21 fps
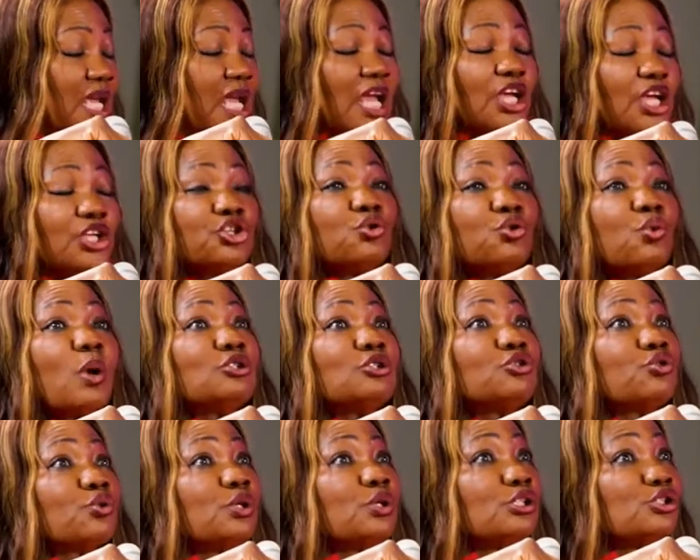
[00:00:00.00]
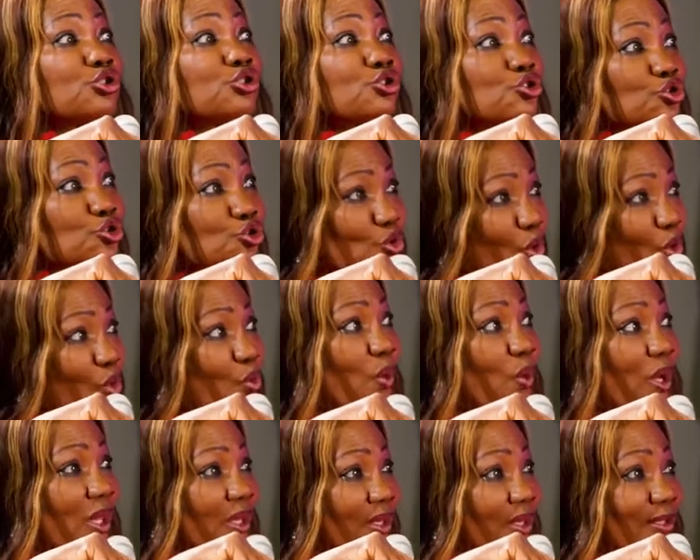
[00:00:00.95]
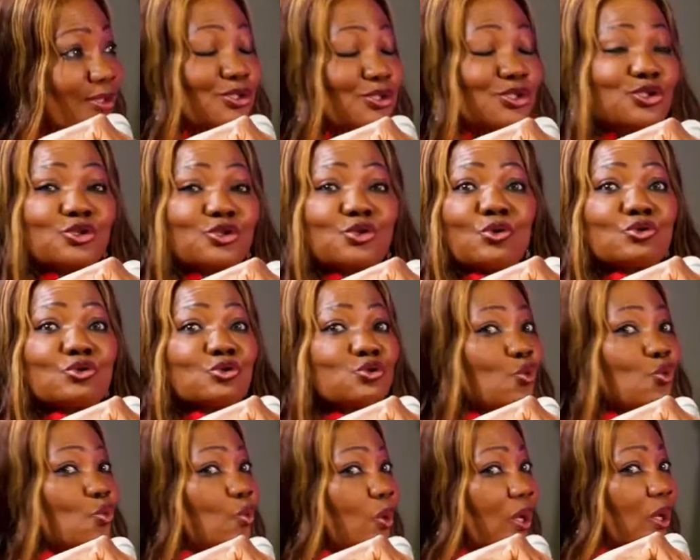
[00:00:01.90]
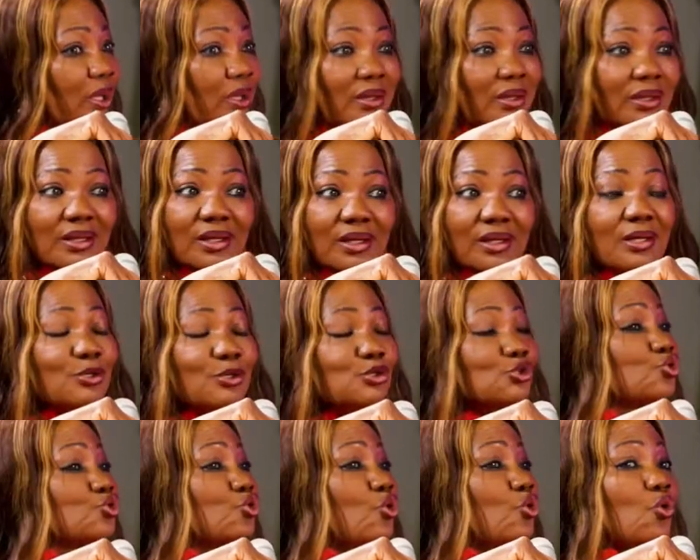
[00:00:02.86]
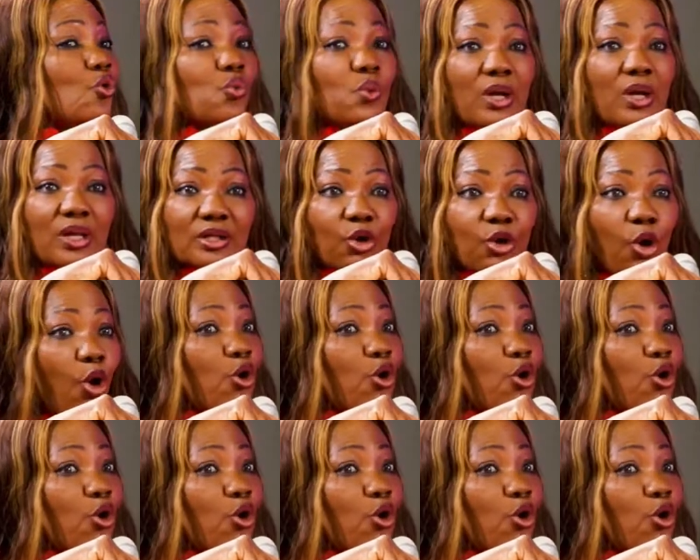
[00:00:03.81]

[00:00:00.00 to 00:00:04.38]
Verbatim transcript: Amen. You are doing so well, so, so well. Thank you. So well.